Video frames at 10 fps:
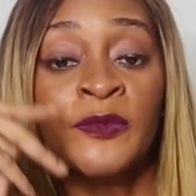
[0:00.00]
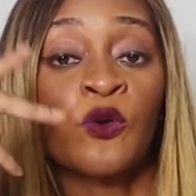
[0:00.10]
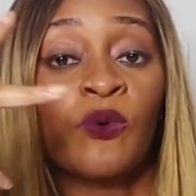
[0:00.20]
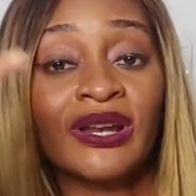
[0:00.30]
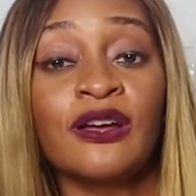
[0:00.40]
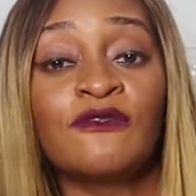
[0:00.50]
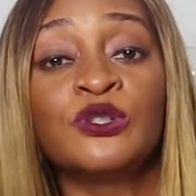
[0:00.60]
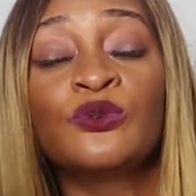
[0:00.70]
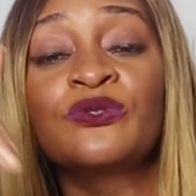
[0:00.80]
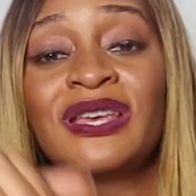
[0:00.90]
What of
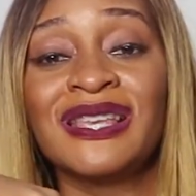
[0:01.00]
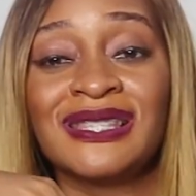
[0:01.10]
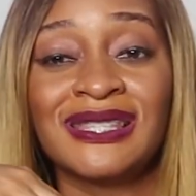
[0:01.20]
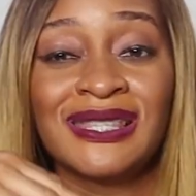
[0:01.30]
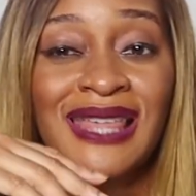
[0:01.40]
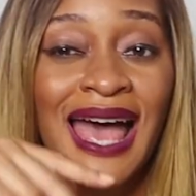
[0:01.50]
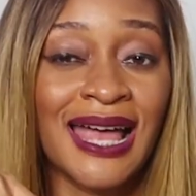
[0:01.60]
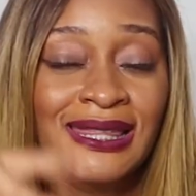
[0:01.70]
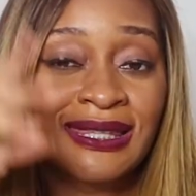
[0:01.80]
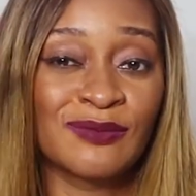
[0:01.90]
note is
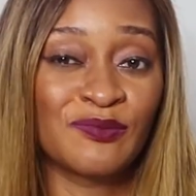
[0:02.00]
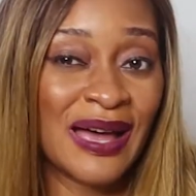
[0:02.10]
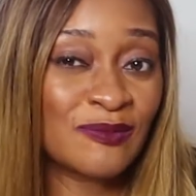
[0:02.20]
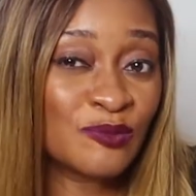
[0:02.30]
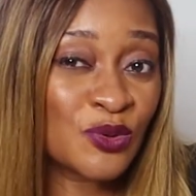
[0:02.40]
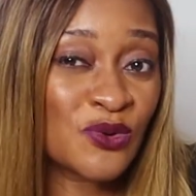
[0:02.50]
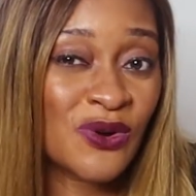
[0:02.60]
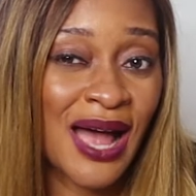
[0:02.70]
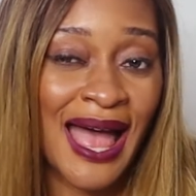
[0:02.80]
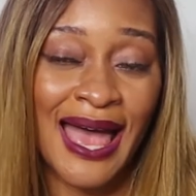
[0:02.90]
that
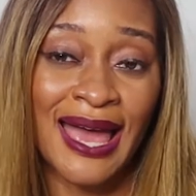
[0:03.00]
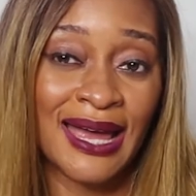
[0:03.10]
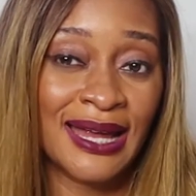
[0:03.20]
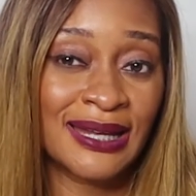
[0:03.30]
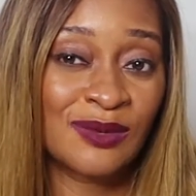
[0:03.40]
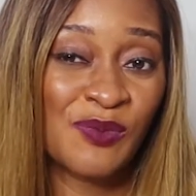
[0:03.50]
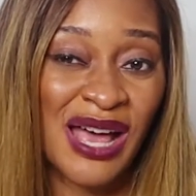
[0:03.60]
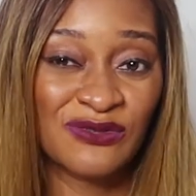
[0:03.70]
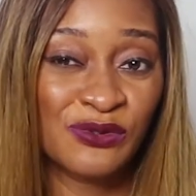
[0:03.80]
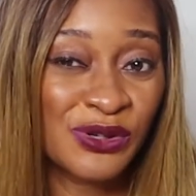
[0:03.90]
Bamboo and
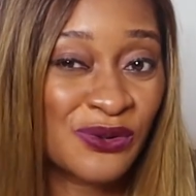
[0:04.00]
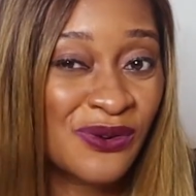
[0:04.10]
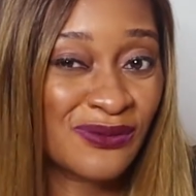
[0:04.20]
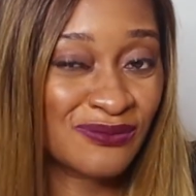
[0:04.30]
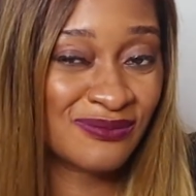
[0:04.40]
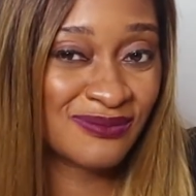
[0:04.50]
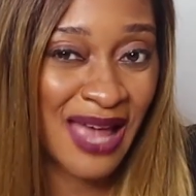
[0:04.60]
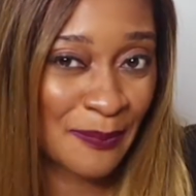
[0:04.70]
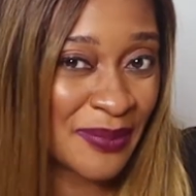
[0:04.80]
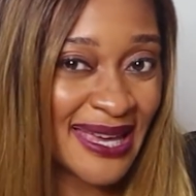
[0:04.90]
Pathfolio
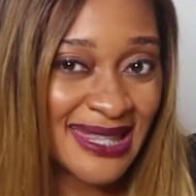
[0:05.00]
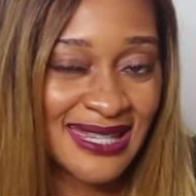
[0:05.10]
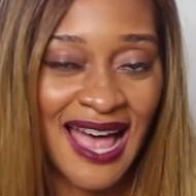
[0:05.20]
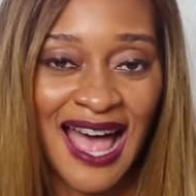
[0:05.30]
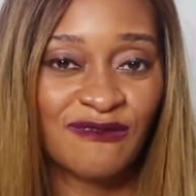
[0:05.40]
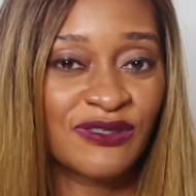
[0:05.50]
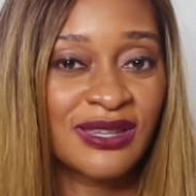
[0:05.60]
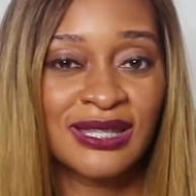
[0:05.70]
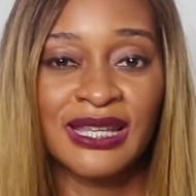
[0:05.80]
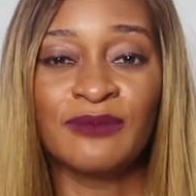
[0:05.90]
appear to have the
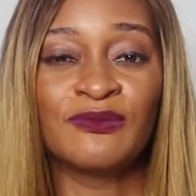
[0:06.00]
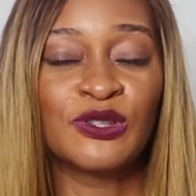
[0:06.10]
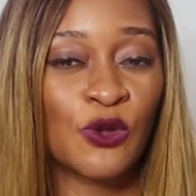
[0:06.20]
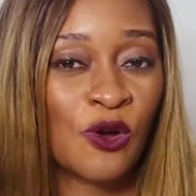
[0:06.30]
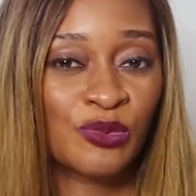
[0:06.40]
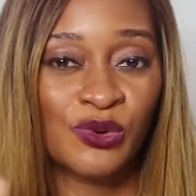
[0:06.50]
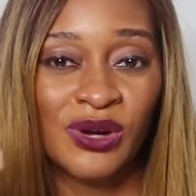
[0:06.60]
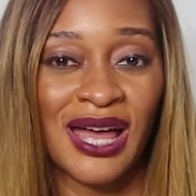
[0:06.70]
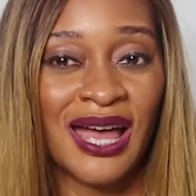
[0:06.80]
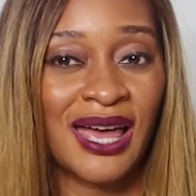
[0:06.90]
same
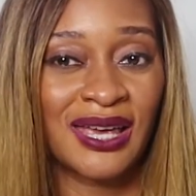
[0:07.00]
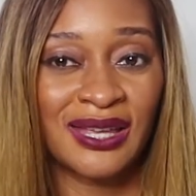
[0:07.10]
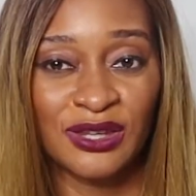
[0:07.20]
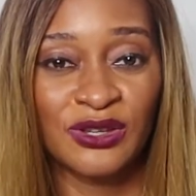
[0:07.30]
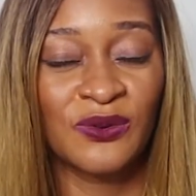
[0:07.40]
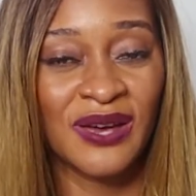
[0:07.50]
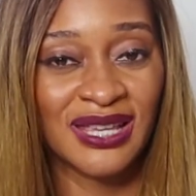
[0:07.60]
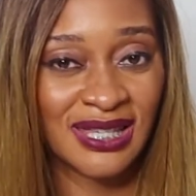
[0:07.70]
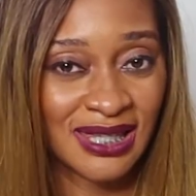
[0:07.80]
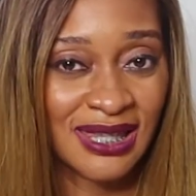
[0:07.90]
stockbroker in the
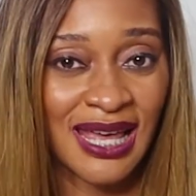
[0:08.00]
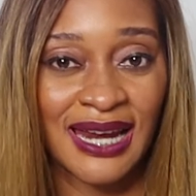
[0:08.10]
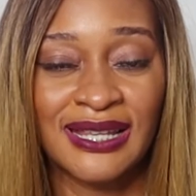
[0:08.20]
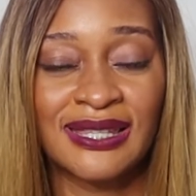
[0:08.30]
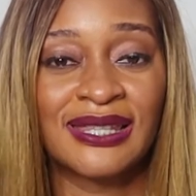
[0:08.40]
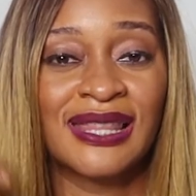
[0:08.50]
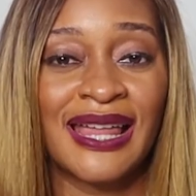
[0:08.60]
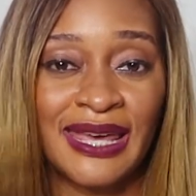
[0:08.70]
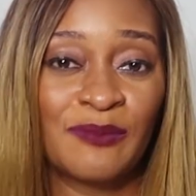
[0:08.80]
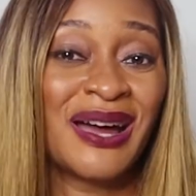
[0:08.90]
US that
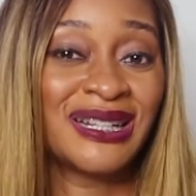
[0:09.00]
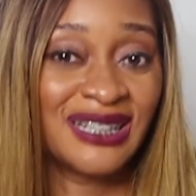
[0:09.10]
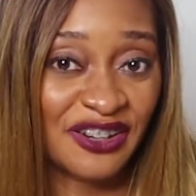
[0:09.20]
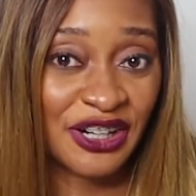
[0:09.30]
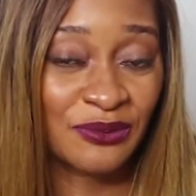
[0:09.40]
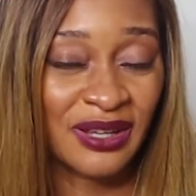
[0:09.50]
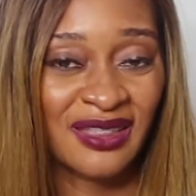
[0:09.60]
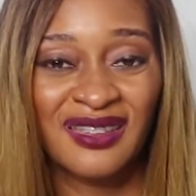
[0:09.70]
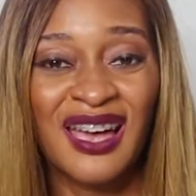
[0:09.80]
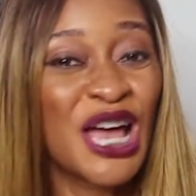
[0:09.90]
they're partnering with.
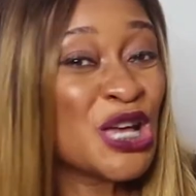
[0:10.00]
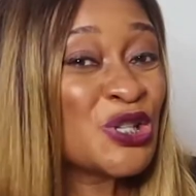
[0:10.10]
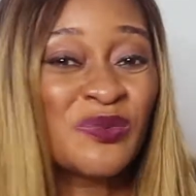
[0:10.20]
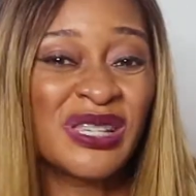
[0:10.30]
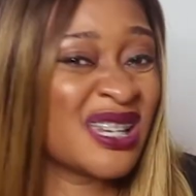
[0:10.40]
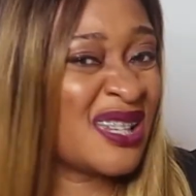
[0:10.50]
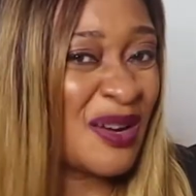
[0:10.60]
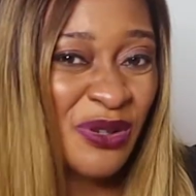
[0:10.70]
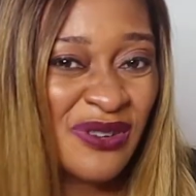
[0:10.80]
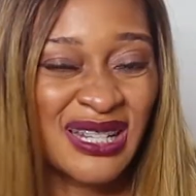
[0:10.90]
So basically, they're
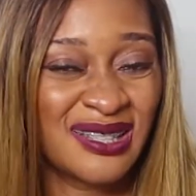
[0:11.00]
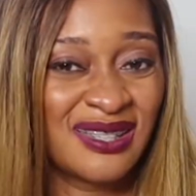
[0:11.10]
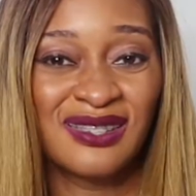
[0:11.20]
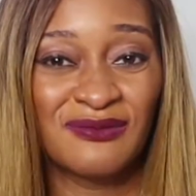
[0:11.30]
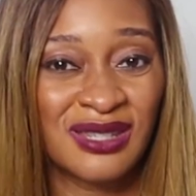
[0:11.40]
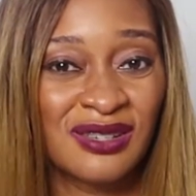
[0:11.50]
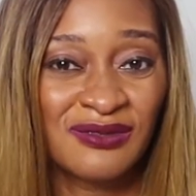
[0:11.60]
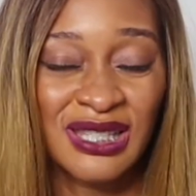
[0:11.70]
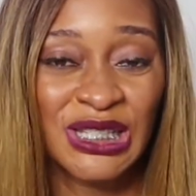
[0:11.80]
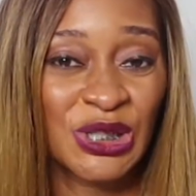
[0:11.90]
providing the same
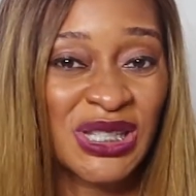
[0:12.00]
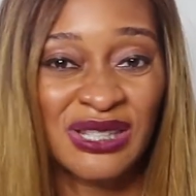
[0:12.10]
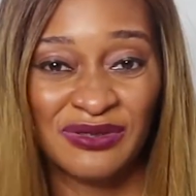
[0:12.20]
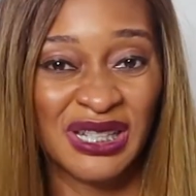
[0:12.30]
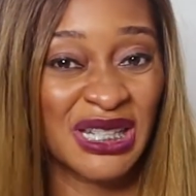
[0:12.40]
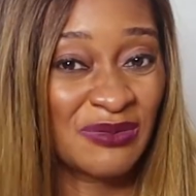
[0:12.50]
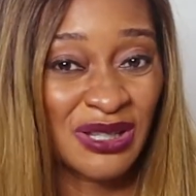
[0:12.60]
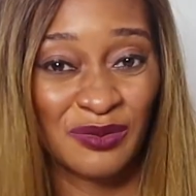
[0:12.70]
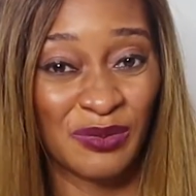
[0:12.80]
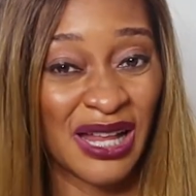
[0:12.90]
services, just different names
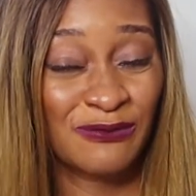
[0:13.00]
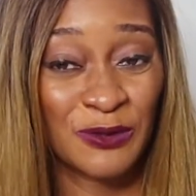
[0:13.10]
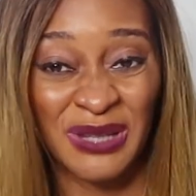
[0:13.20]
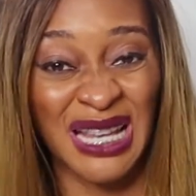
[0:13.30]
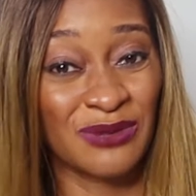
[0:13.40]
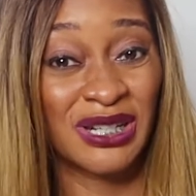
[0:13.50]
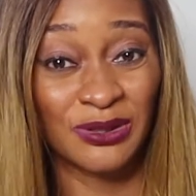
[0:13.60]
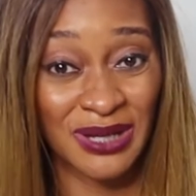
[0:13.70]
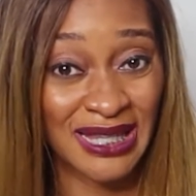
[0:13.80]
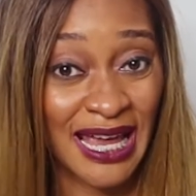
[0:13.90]
on the platforms. what it
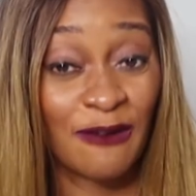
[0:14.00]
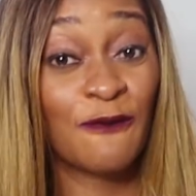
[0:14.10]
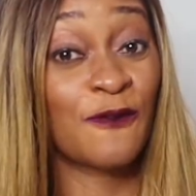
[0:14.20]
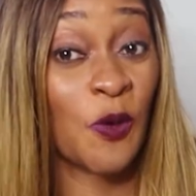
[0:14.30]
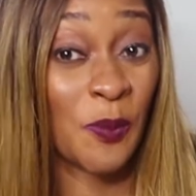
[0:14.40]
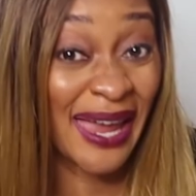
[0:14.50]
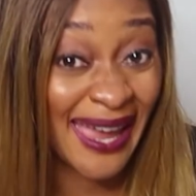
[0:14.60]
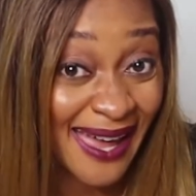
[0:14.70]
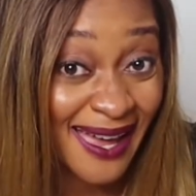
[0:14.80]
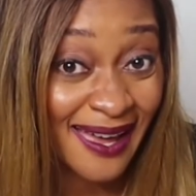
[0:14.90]
looks like from
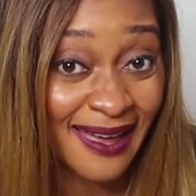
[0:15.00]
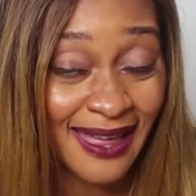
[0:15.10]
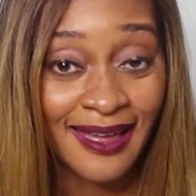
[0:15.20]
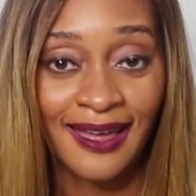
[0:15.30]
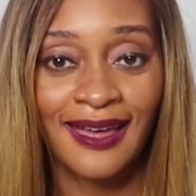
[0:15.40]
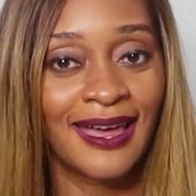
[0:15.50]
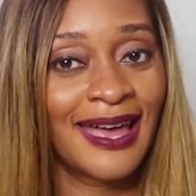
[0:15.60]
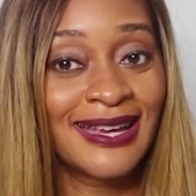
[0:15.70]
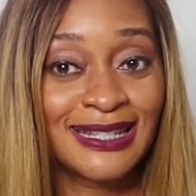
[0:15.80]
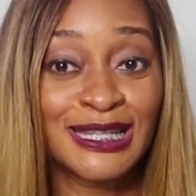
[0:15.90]
here.
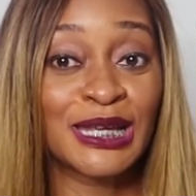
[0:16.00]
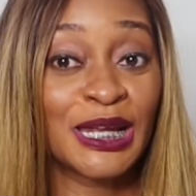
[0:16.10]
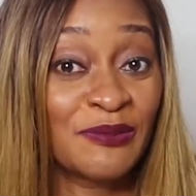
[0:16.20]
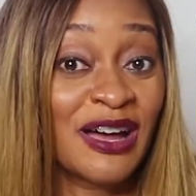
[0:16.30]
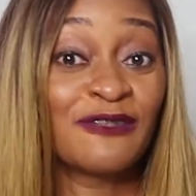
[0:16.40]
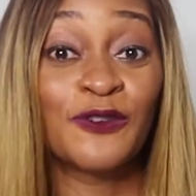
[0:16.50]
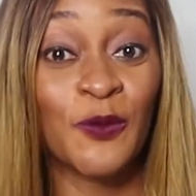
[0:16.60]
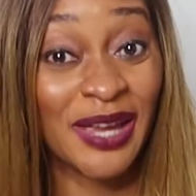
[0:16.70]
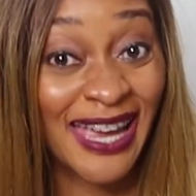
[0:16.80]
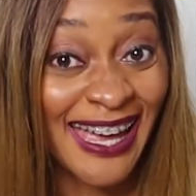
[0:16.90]
Disclaimer
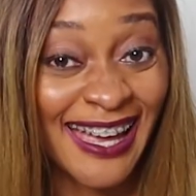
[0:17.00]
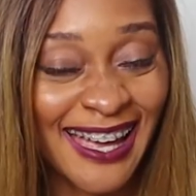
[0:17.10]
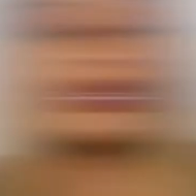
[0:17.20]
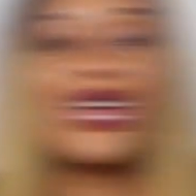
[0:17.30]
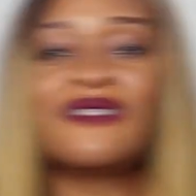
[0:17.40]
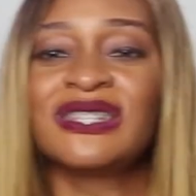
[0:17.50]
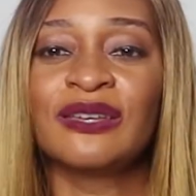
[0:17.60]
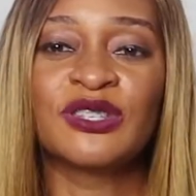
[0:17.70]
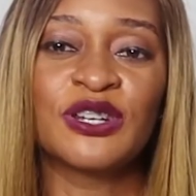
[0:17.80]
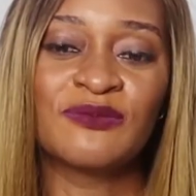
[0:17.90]
from here. So they have the
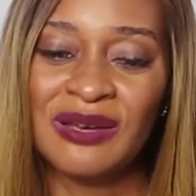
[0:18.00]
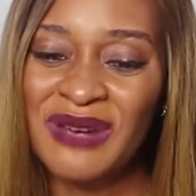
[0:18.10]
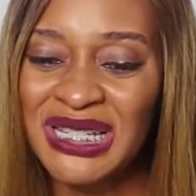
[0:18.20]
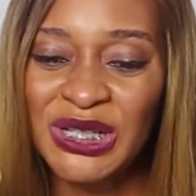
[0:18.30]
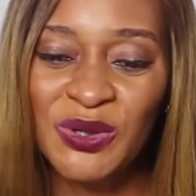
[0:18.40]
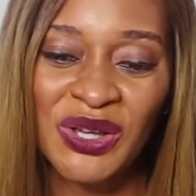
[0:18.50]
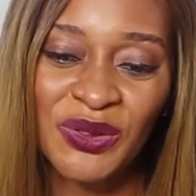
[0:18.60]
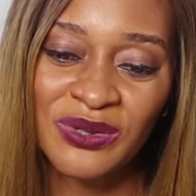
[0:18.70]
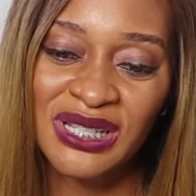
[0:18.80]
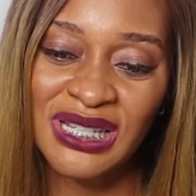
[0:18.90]
same terms. I'm actually looking
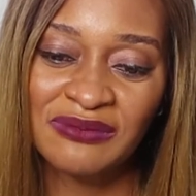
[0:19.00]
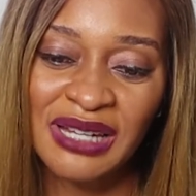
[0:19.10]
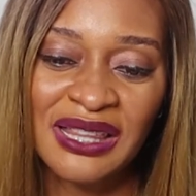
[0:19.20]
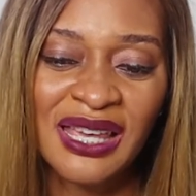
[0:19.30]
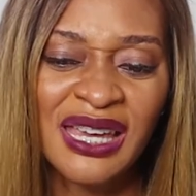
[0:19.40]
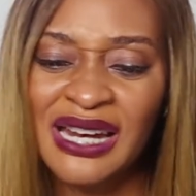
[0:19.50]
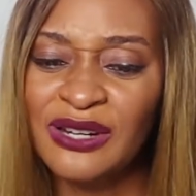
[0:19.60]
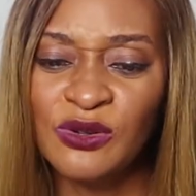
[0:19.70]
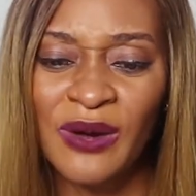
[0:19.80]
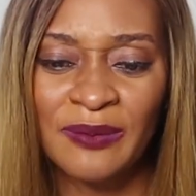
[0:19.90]
through it and I'm thinking, I
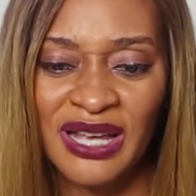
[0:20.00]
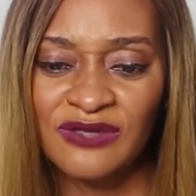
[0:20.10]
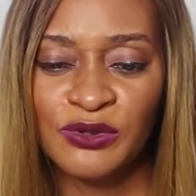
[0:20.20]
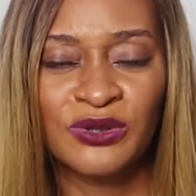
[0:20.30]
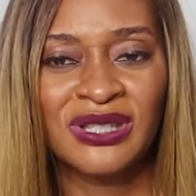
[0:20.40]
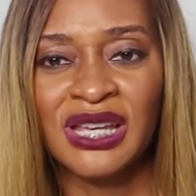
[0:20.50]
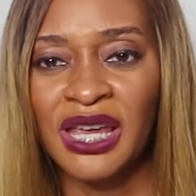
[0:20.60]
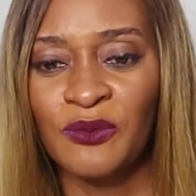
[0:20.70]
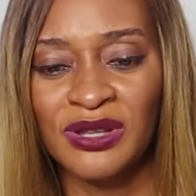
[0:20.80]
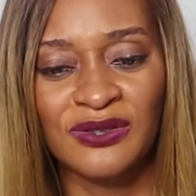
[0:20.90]
don't know why Pathfolio is
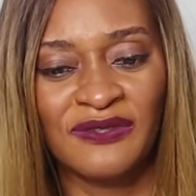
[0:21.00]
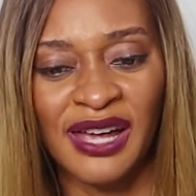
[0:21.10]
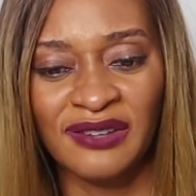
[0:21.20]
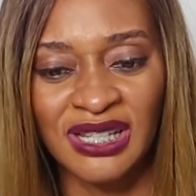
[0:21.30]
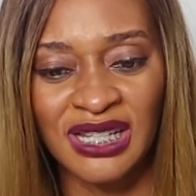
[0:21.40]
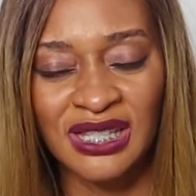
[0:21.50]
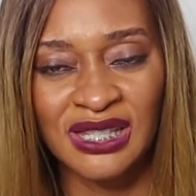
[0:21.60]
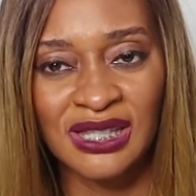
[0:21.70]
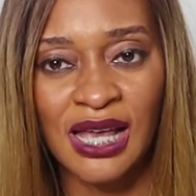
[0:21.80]
taking 1 to 5 days.